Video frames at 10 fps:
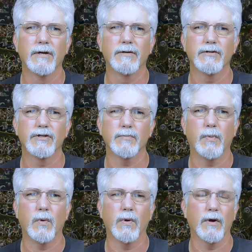to
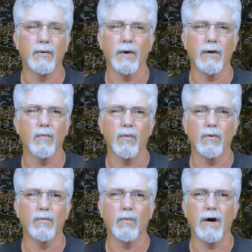support a great
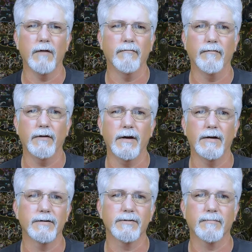worldwide flood
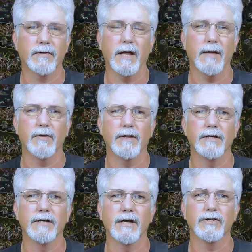as claimed in
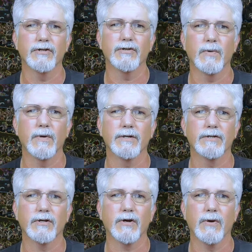these ancient stories
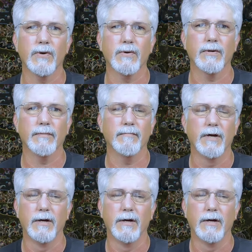has occurred in